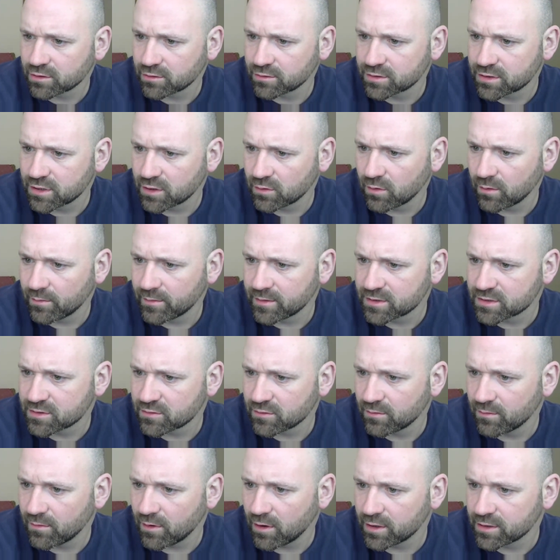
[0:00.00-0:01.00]
Do you want me to
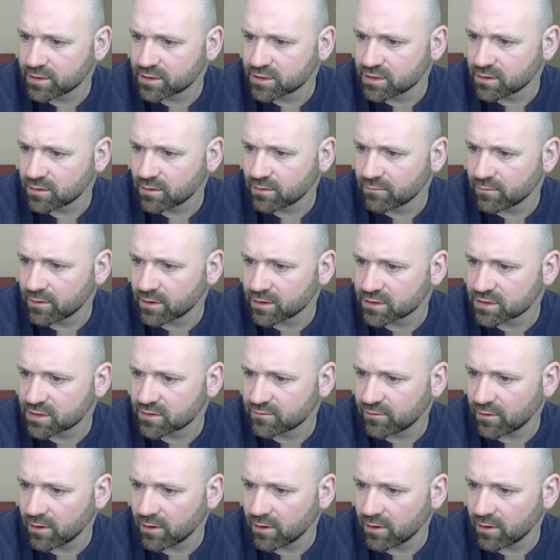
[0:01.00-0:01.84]
remind you and Richard